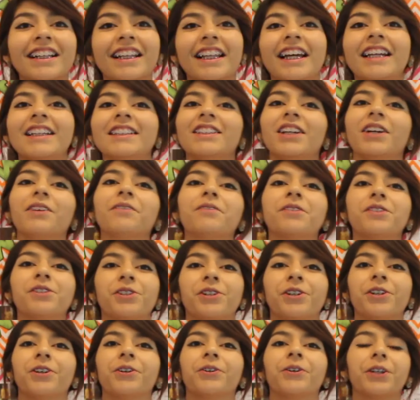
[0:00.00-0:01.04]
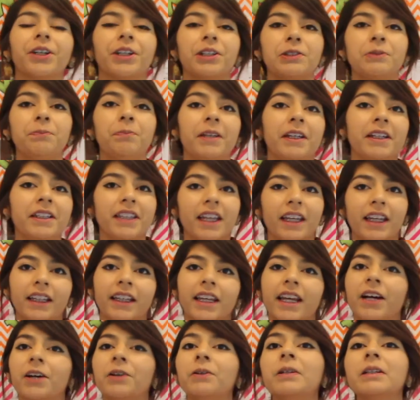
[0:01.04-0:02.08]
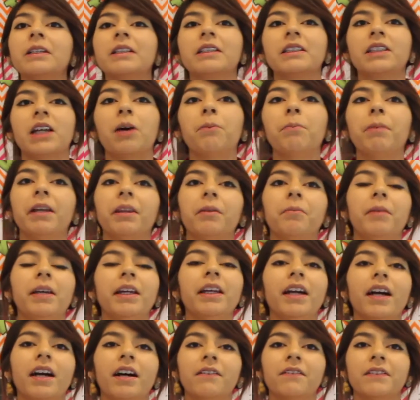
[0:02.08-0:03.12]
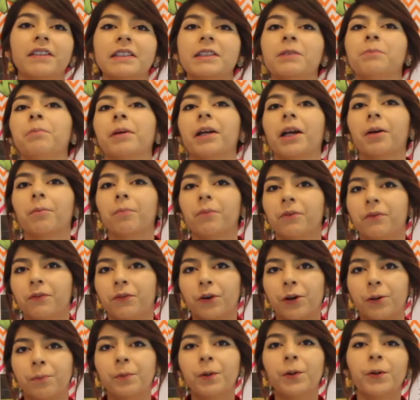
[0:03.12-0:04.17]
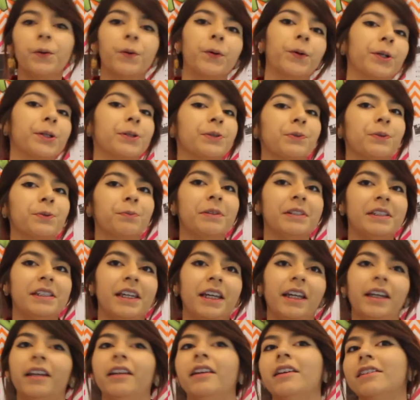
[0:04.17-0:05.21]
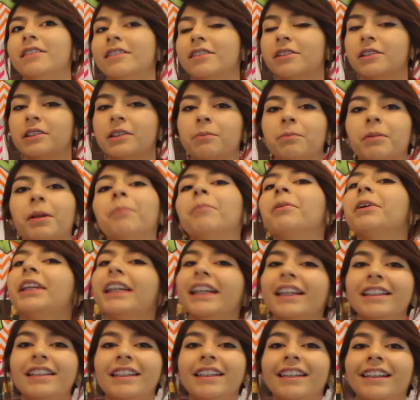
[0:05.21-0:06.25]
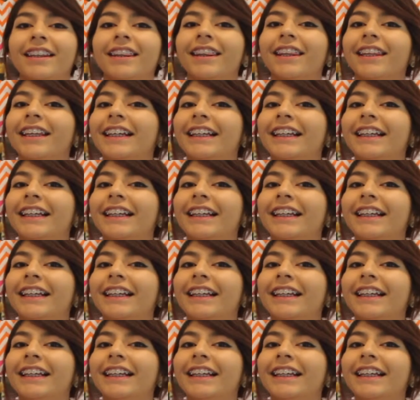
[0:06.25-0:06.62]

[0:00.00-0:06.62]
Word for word: Class of shirt orders being taken out. Stop by the main office and pick up a form. Orders will be taken until September 19th.